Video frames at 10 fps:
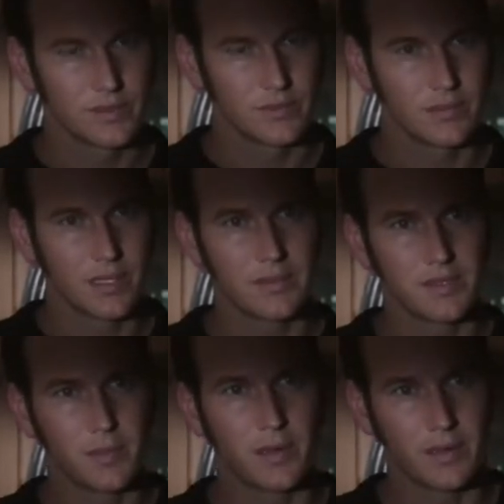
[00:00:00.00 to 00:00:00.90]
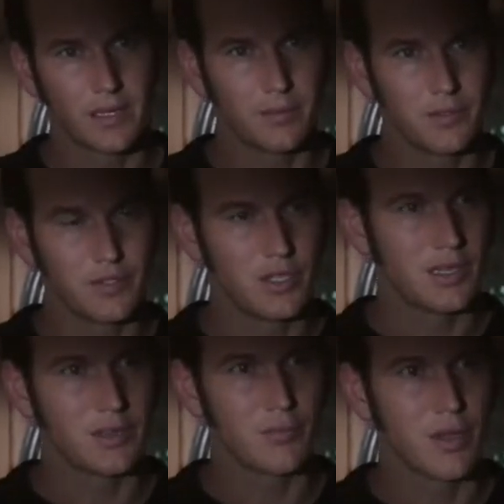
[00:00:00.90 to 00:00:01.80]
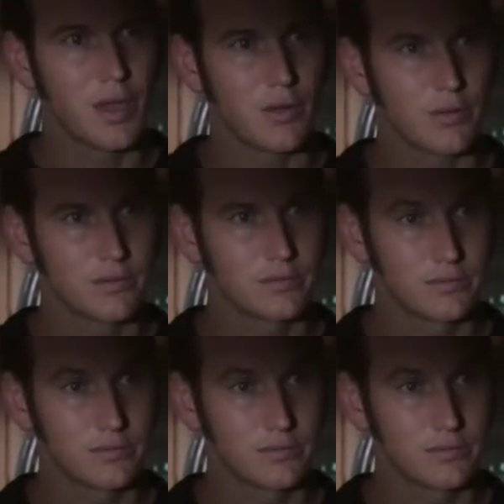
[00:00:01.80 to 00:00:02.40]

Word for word: Sometimes it's better to keep the genie in the bottle.